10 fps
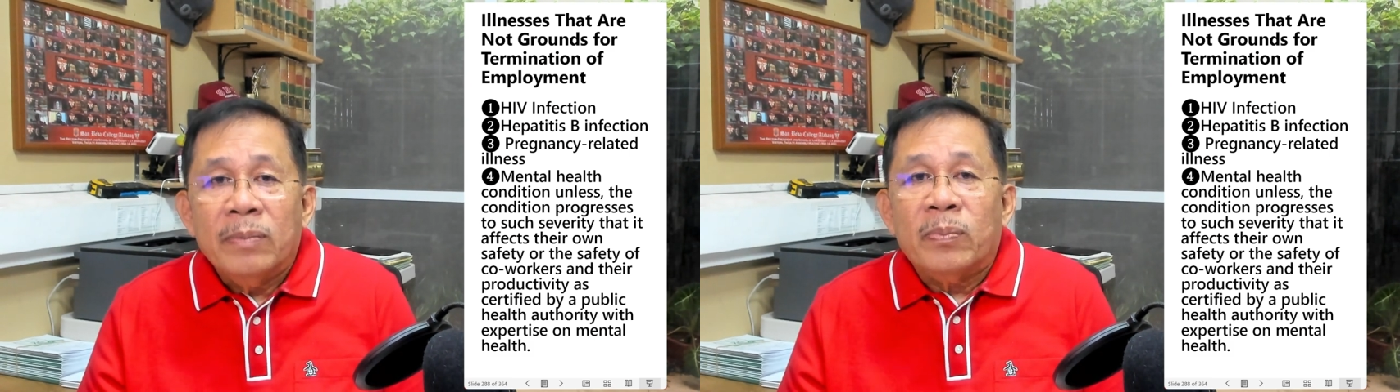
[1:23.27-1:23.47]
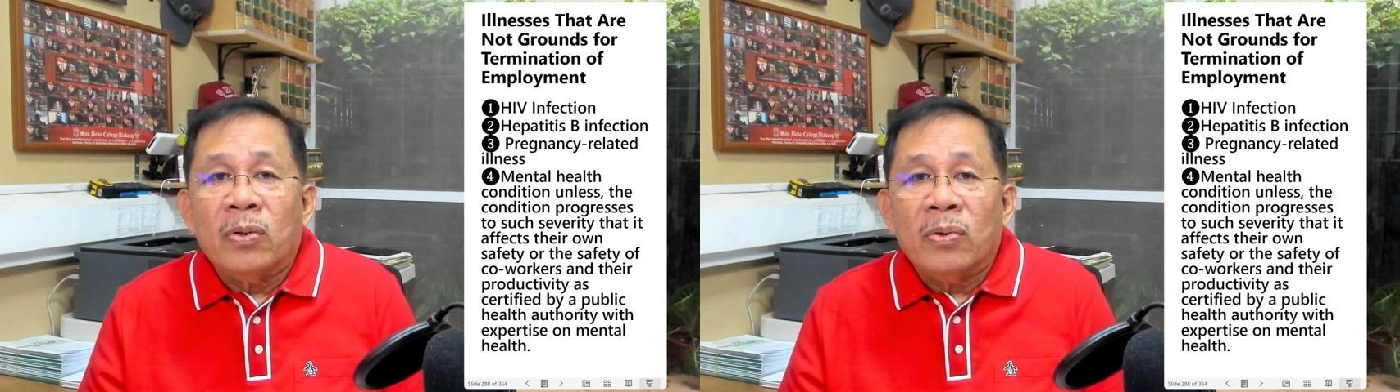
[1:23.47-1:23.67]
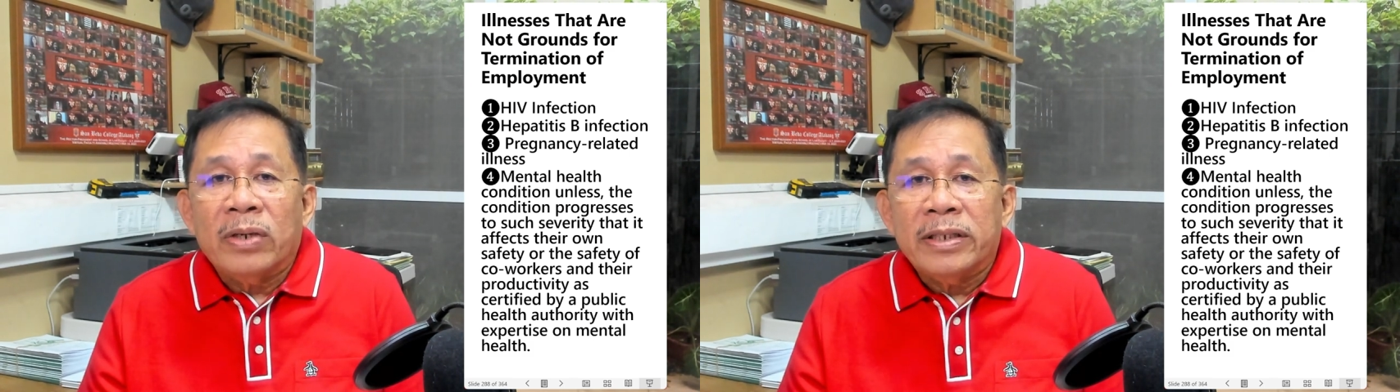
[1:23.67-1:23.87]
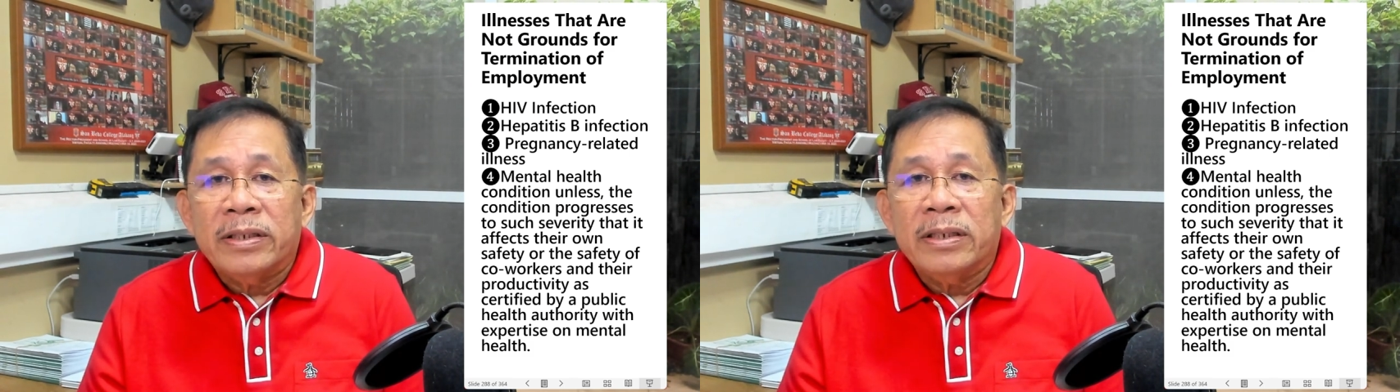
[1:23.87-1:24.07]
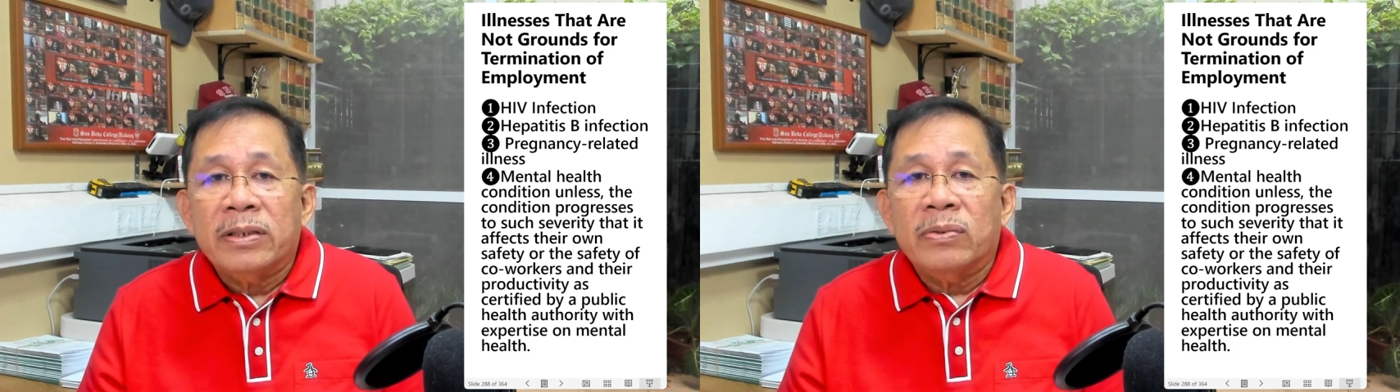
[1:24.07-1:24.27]

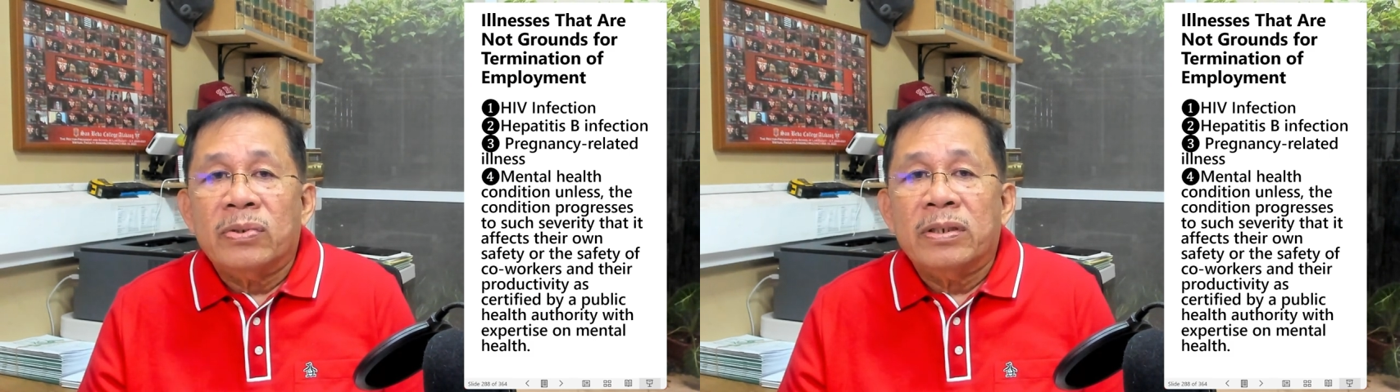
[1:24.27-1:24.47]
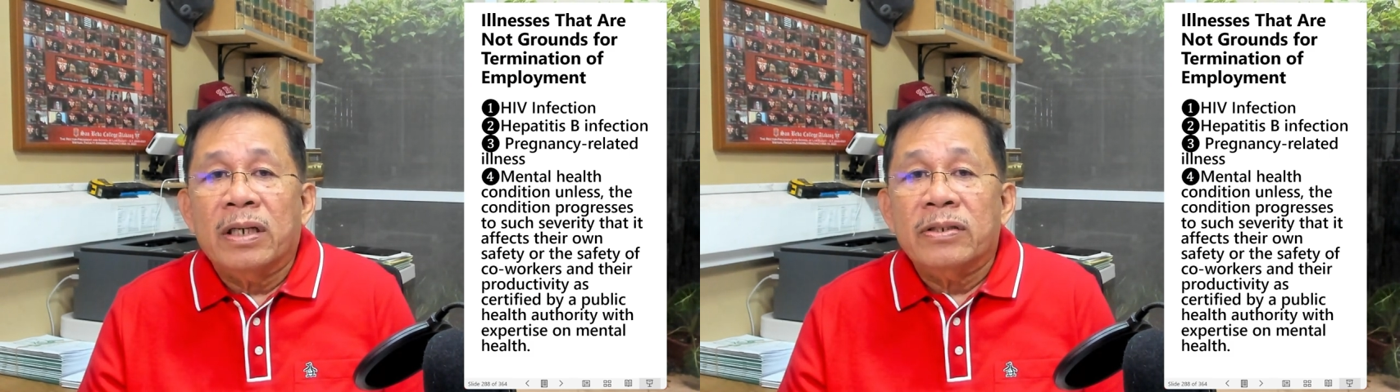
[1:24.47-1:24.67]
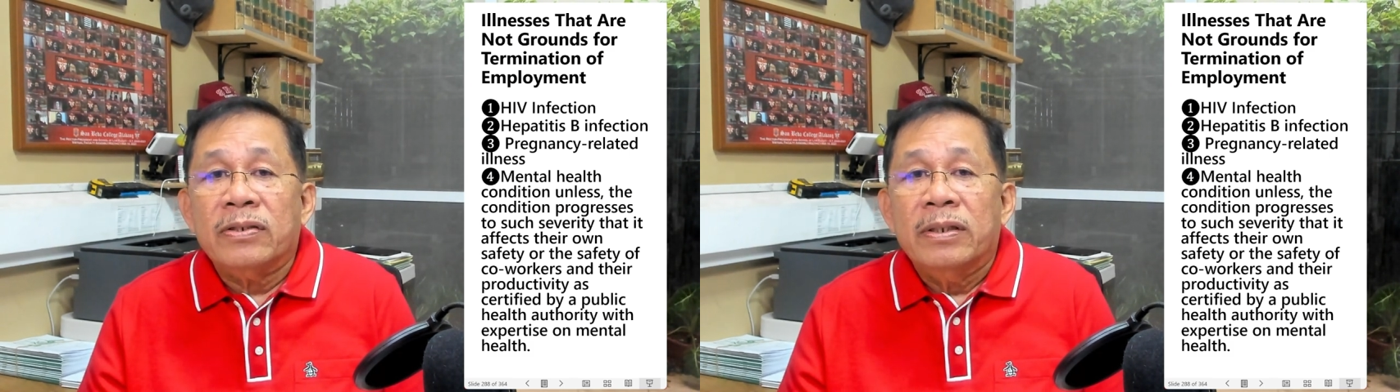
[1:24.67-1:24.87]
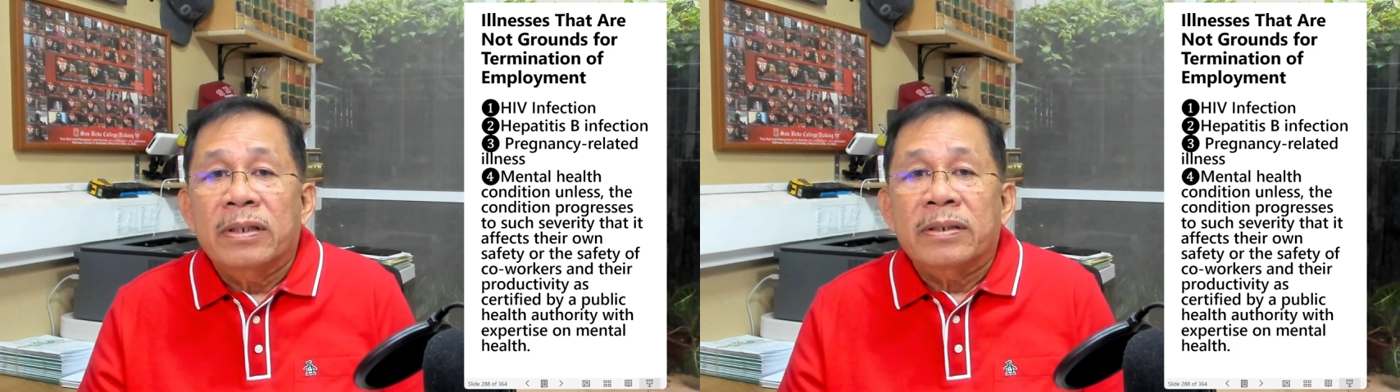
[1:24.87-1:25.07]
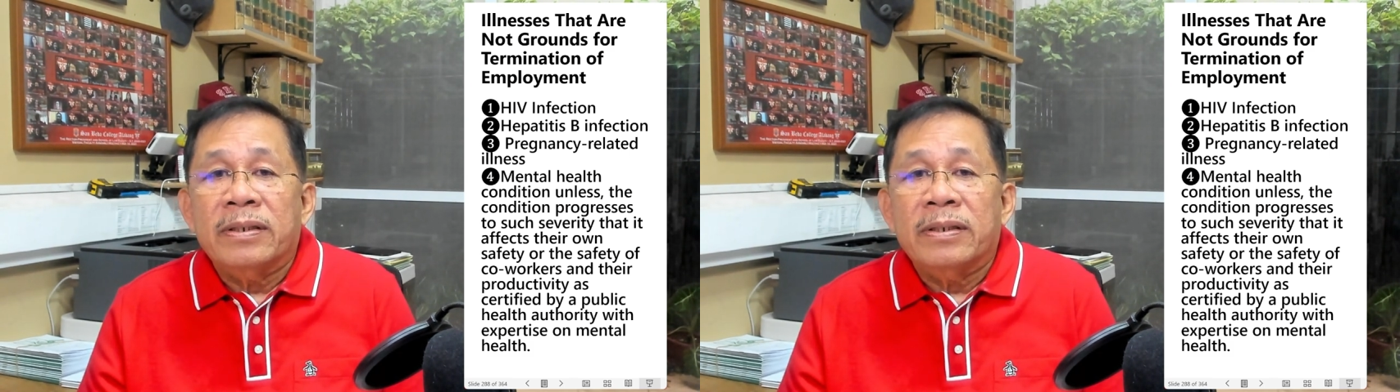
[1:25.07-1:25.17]
progresses to such